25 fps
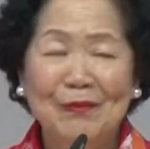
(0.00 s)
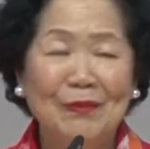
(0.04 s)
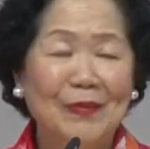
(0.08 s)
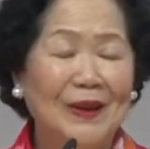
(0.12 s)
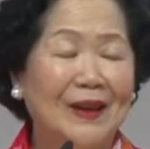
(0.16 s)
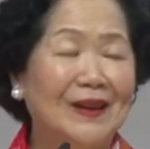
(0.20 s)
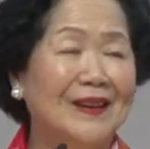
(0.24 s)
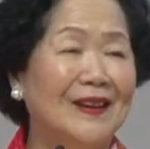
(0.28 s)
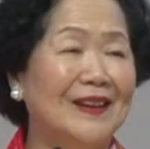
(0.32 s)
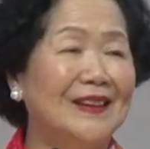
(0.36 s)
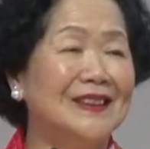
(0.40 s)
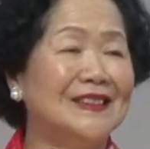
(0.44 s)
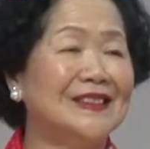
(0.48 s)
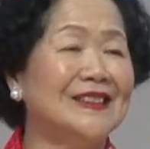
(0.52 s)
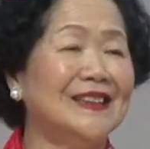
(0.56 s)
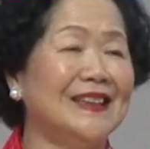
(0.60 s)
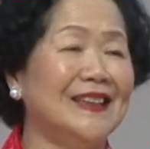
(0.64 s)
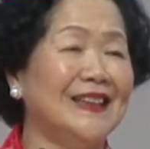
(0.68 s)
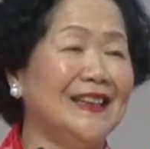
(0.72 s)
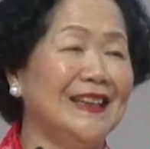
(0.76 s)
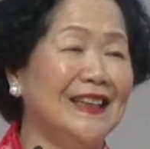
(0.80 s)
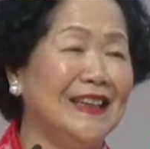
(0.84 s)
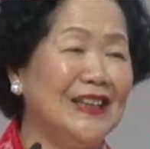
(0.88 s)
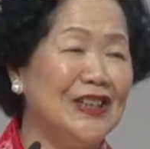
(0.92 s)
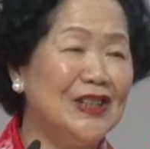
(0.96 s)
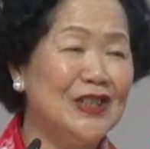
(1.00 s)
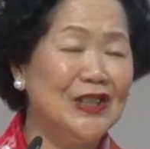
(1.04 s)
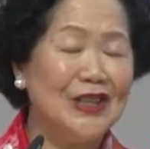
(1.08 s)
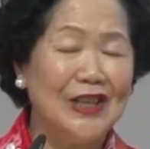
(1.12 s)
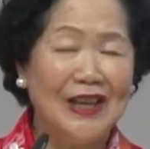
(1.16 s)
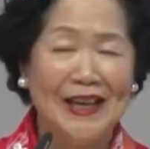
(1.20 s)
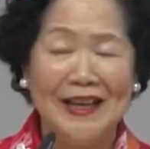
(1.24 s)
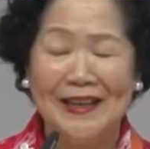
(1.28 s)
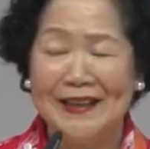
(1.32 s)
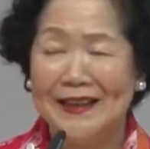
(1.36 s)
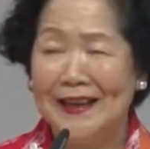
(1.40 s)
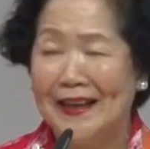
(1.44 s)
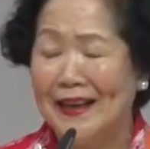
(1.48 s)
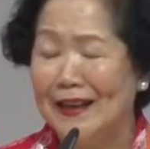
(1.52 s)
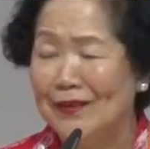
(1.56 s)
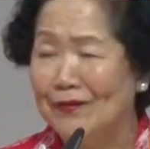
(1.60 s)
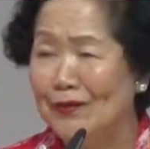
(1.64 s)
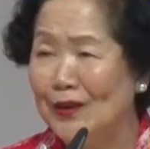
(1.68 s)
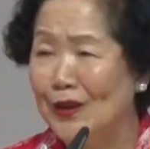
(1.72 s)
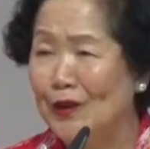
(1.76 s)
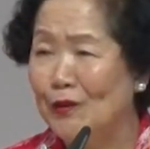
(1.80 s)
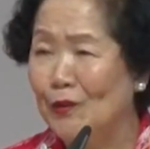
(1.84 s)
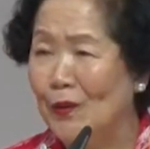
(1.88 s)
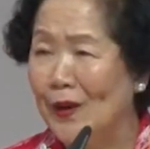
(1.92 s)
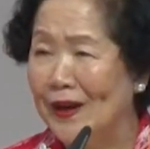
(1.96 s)
Because each and
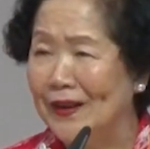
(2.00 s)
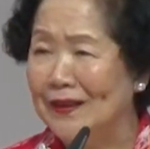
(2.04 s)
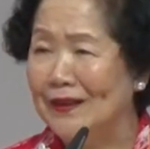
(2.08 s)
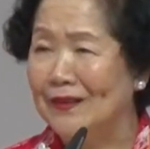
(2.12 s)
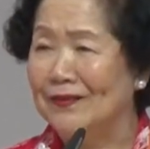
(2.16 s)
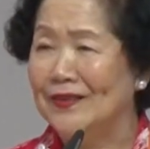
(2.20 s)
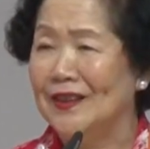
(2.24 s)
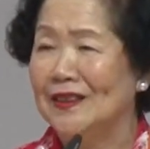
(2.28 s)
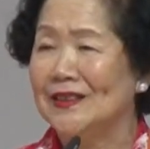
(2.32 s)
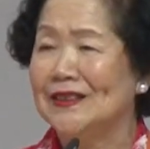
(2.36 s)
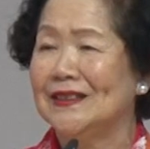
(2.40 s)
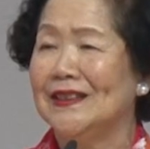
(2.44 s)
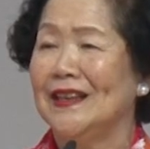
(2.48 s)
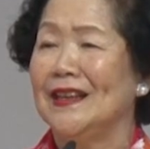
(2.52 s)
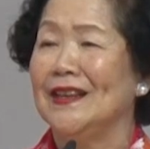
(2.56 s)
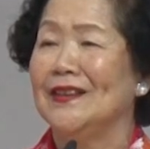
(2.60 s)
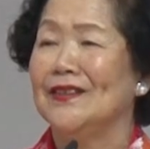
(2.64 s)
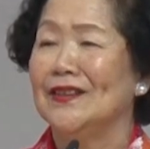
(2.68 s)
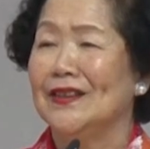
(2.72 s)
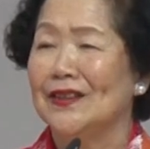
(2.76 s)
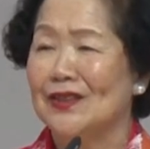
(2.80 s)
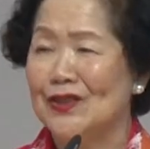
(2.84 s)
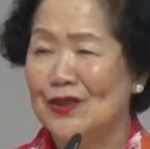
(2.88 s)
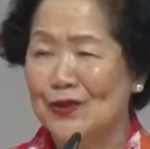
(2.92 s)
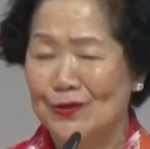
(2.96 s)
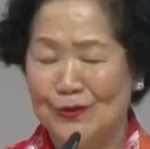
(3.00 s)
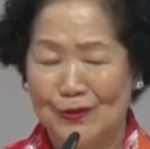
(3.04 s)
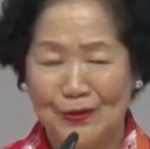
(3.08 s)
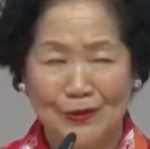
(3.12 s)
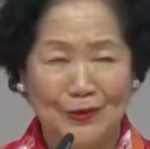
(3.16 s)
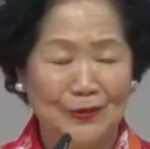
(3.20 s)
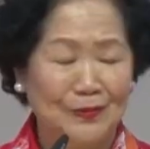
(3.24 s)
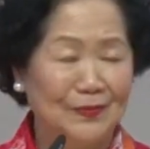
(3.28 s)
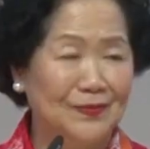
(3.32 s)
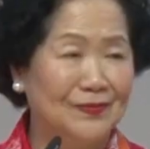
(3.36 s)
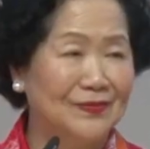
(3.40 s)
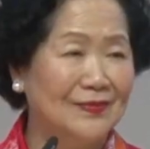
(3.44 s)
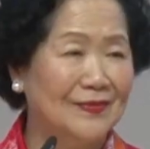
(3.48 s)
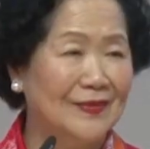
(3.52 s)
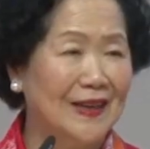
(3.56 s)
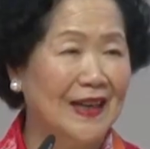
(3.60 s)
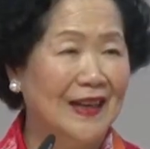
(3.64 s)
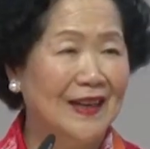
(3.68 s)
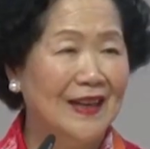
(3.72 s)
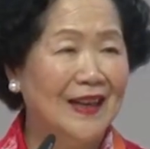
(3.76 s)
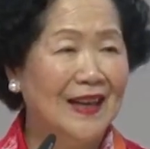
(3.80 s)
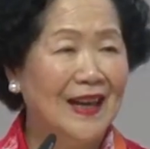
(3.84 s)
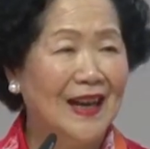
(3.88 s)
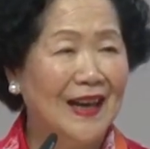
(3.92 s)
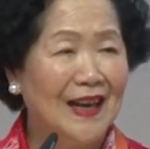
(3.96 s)
every one of us in this room
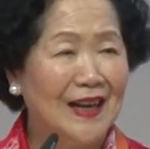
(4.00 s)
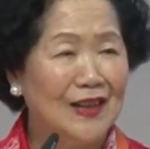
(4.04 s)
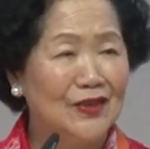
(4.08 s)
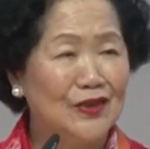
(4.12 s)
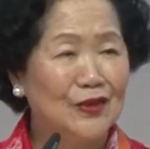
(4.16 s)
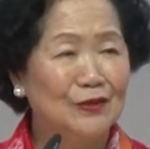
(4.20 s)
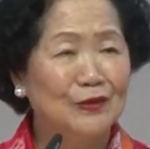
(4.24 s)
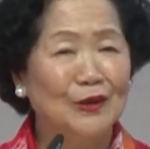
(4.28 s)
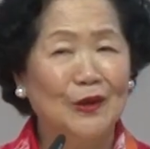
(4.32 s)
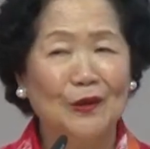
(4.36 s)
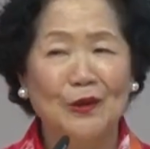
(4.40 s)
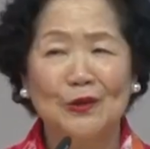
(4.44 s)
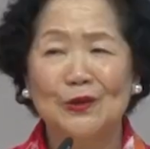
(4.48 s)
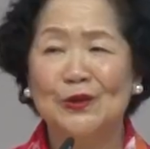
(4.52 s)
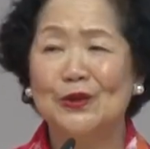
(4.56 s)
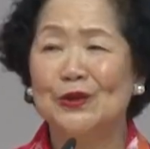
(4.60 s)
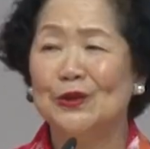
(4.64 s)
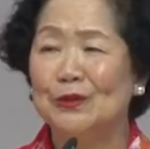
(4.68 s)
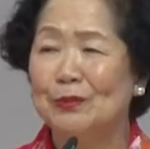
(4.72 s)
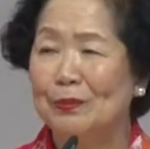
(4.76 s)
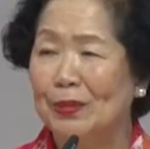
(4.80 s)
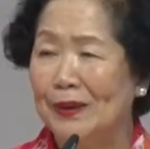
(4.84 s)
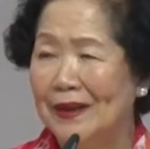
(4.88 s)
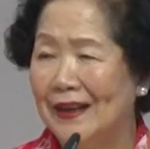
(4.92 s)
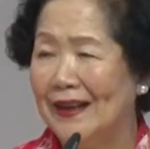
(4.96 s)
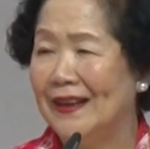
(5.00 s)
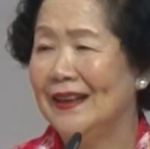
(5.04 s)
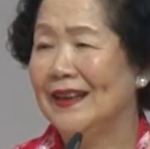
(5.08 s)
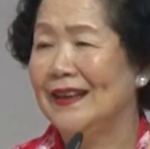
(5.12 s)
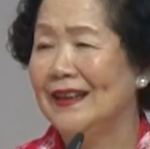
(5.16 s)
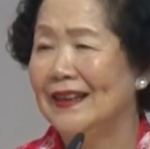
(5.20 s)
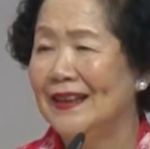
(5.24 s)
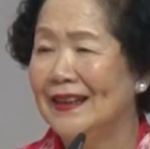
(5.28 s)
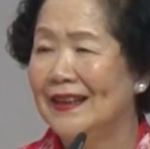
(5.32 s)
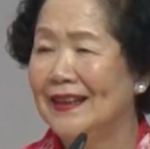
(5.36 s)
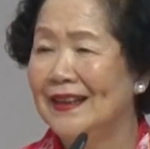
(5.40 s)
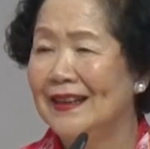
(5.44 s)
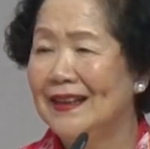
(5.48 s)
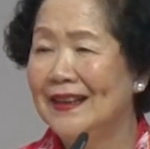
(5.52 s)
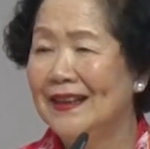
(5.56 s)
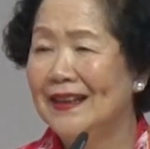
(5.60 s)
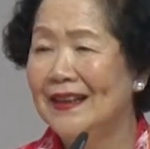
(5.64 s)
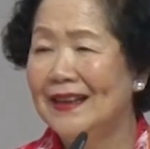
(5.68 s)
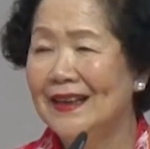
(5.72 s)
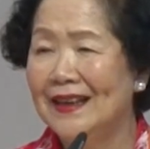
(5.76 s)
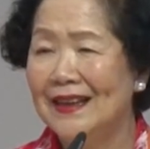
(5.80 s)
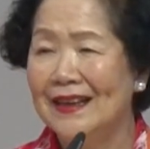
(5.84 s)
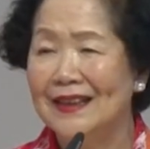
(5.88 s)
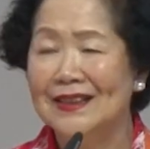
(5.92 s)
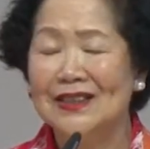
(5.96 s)
has a role to play
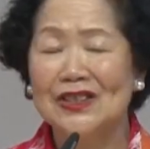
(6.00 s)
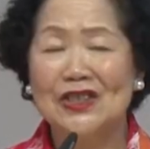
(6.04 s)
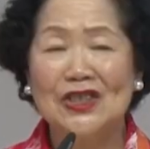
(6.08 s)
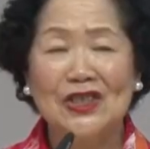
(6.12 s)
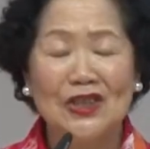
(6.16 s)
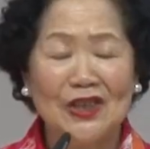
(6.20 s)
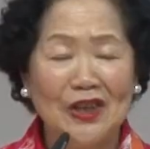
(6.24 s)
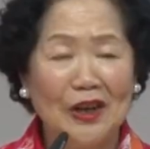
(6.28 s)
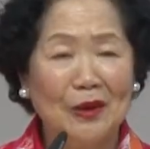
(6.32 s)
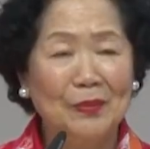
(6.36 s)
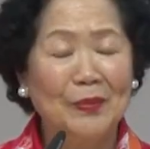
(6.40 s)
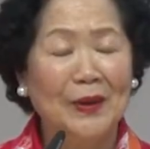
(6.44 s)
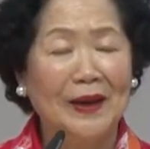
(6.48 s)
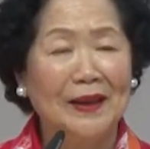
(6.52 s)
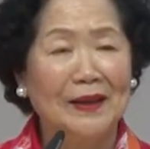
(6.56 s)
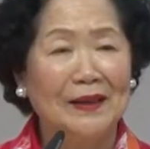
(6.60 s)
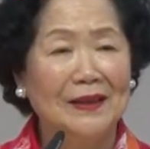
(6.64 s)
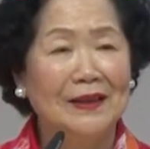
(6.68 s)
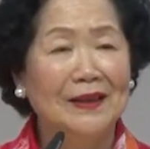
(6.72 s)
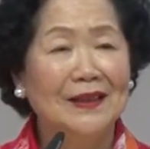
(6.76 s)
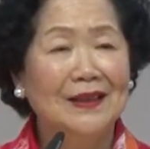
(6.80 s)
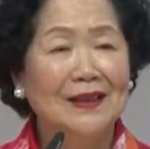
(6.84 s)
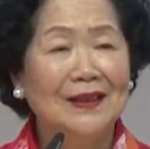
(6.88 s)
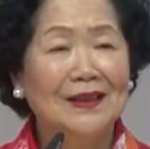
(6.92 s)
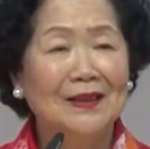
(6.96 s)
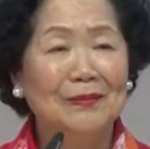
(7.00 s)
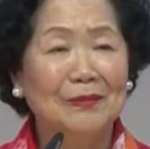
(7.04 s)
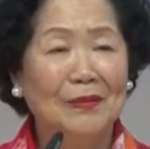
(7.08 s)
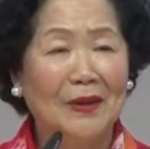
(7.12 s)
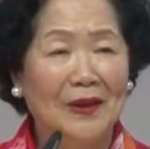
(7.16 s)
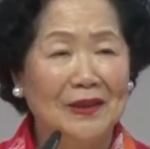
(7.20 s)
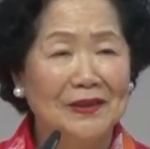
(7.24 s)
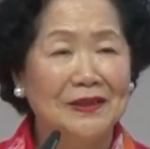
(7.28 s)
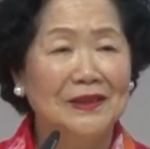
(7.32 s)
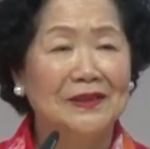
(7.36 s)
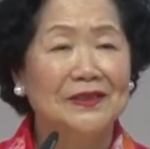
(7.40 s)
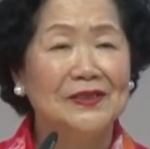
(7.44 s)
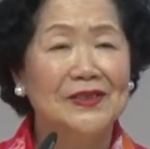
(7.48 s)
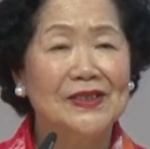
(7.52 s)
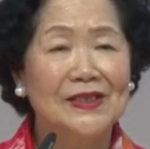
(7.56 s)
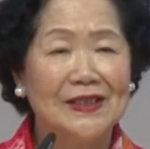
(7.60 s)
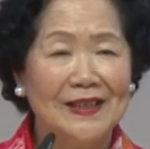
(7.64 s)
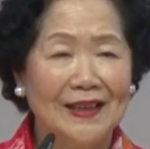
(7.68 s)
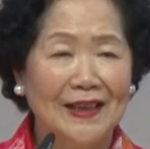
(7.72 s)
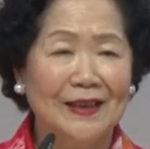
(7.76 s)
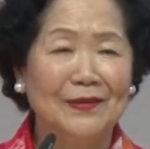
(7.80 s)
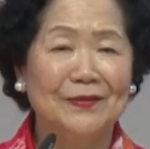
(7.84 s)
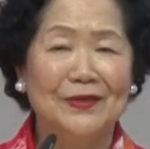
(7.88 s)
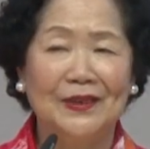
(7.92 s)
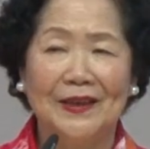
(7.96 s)
in stopping modern
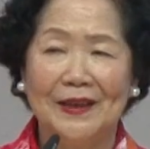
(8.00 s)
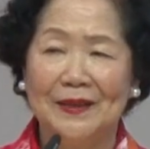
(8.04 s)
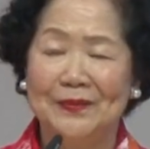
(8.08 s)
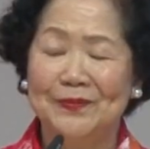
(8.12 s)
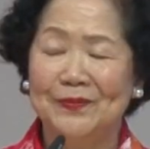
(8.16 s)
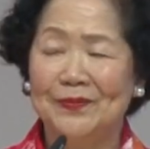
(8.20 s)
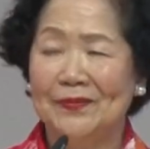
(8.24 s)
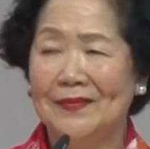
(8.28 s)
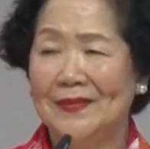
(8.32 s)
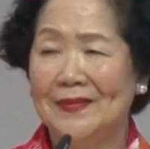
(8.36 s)
slavery.